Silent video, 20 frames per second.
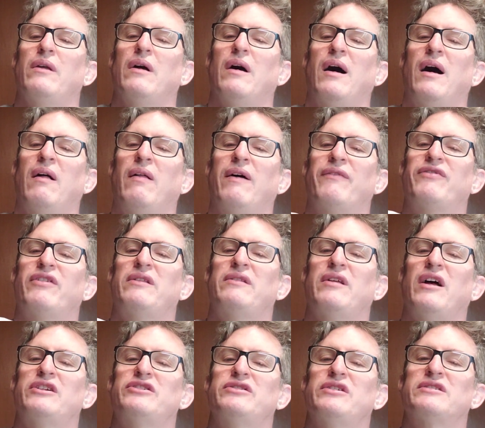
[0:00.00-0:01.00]
I'll have to
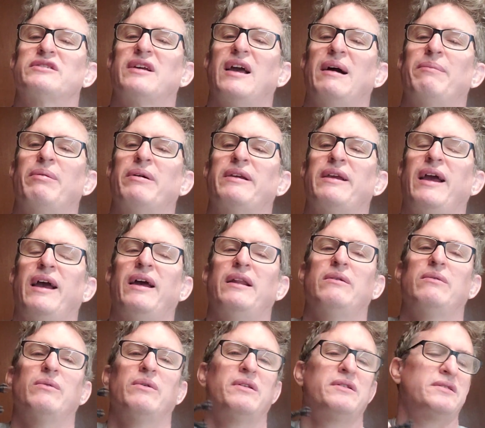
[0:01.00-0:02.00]
touch this guy up
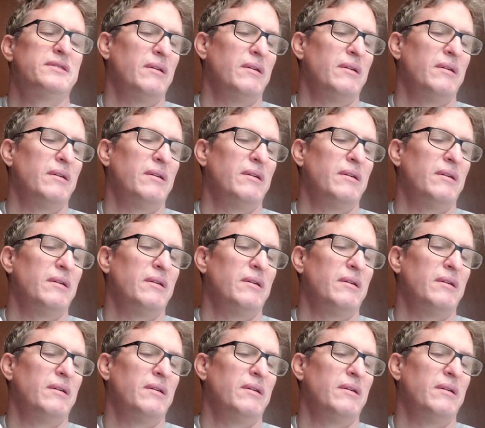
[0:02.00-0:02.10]
again with